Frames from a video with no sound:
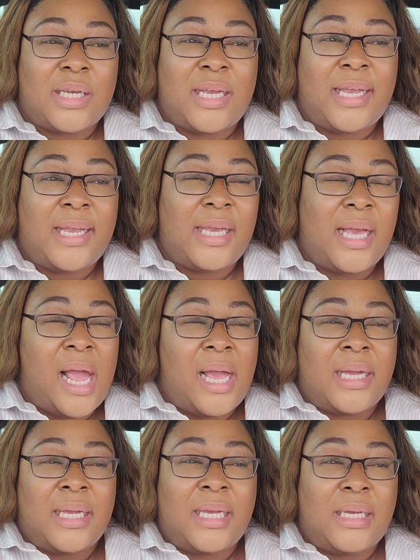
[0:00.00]
And he,
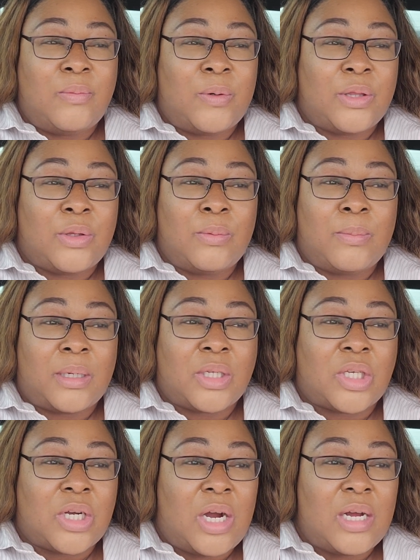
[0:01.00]
he went through my
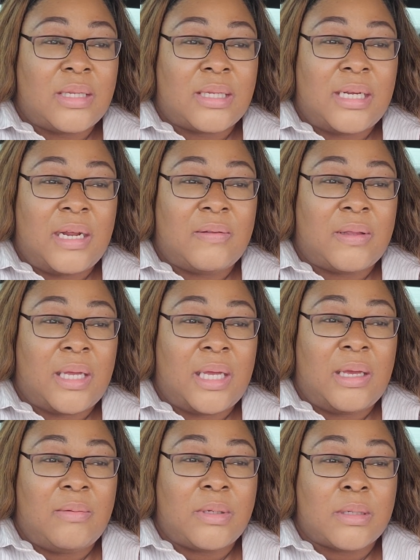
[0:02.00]
charts and everything.
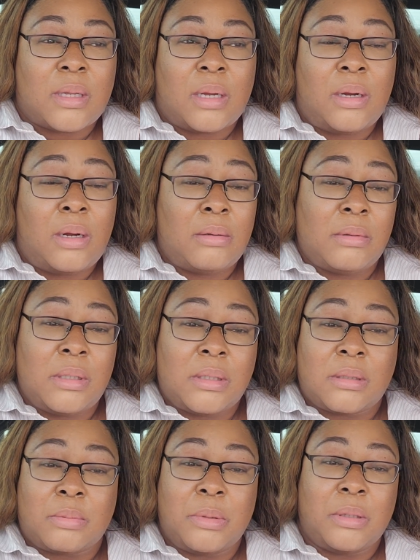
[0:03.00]
He was just like, oh, this
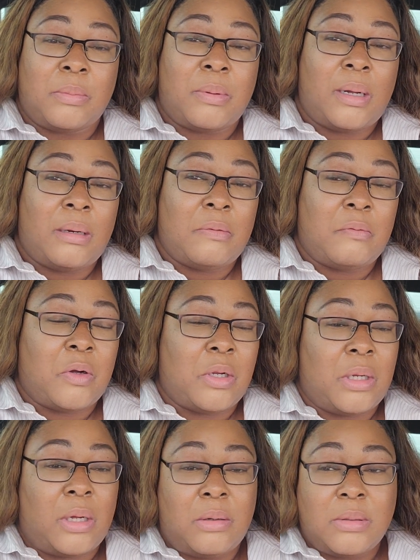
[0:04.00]
has been a problem for a
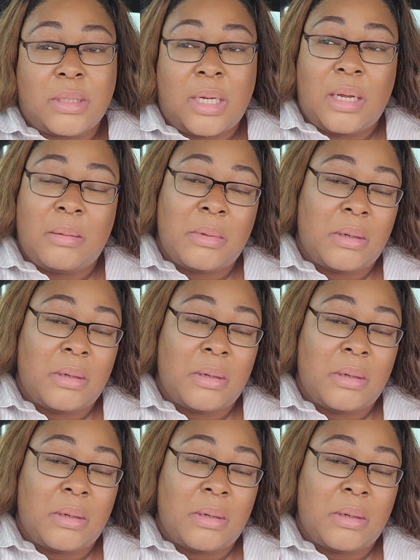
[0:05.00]
long time.